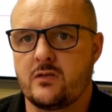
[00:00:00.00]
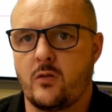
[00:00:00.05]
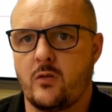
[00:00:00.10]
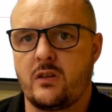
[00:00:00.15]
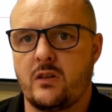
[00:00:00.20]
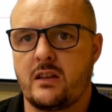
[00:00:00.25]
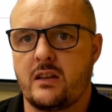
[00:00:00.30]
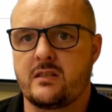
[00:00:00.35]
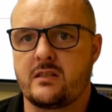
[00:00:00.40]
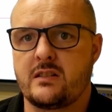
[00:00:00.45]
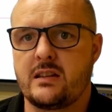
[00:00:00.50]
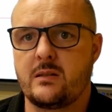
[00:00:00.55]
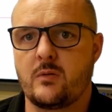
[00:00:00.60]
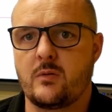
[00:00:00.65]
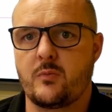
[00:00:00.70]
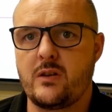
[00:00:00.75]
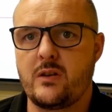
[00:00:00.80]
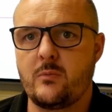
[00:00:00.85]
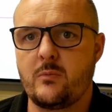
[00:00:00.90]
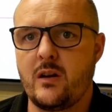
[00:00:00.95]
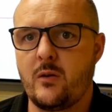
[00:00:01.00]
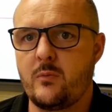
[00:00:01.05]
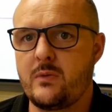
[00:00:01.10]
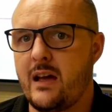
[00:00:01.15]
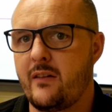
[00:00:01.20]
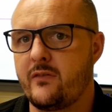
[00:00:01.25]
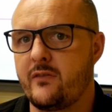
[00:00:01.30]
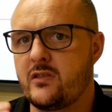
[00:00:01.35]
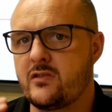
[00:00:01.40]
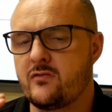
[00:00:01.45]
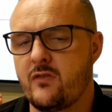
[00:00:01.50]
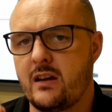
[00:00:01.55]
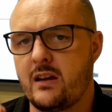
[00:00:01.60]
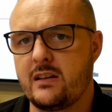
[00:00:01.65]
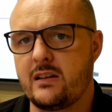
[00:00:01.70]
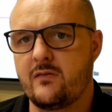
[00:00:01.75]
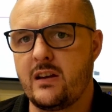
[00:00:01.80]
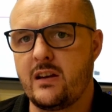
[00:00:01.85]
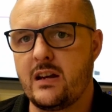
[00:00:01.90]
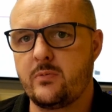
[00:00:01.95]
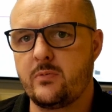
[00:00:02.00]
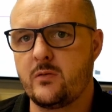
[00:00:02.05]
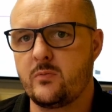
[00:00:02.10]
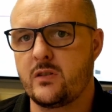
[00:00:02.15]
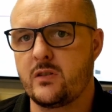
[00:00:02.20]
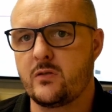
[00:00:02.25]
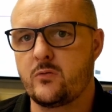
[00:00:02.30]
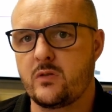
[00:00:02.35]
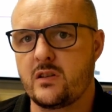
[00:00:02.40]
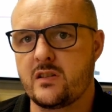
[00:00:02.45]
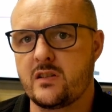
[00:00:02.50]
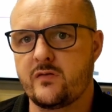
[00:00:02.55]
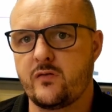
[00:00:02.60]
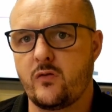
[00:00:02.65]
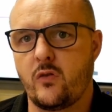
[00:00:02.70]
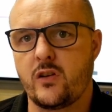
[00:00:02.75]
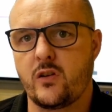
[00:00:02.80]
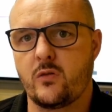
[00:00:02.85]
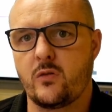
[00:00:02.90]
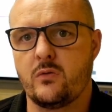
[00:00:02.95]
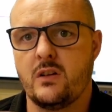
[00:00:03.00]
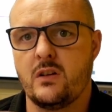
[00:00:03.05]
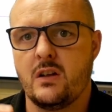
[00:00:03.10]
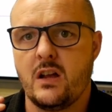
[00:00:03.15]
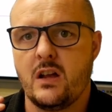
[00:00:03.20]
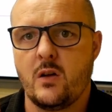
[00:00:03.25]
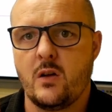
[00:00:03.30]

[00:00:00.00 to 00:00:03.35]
So with us, the team at Oprema, we have these readily available, we can quote this for you.